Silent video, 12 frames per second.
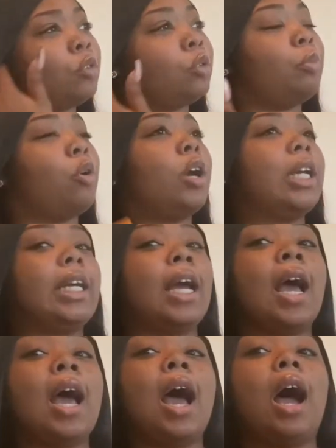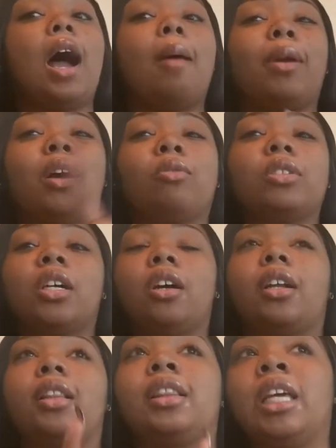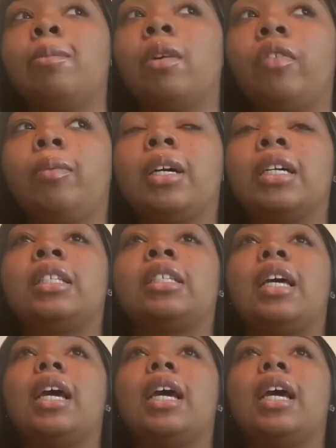a little party. I'm not going to tell y'all the theme of it because